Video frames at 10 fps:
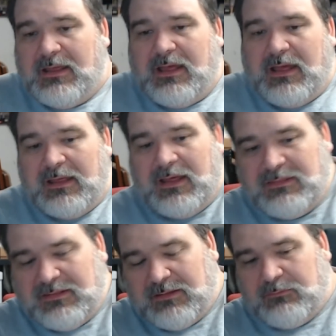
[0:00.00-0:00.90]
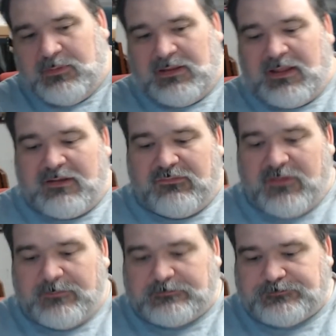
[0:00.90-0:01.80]
I think that would be a lot of
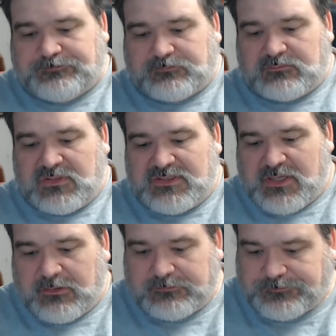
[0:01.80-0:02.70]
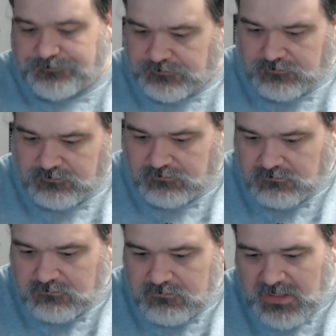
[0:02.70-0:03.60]
fun. So
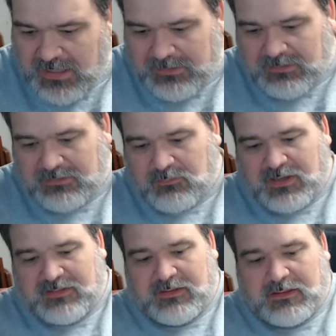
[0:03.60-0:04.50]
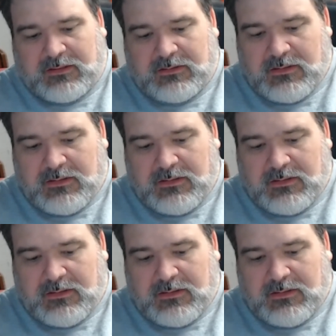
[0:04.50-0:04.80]
that's what I think.